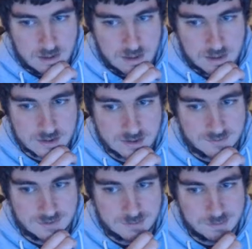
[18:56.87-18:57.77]
Still
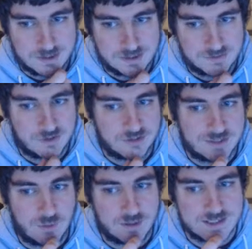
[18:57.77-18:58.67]
haven't completed the first Dead
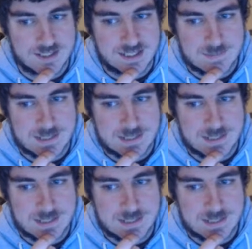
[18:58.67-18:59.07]
Rising game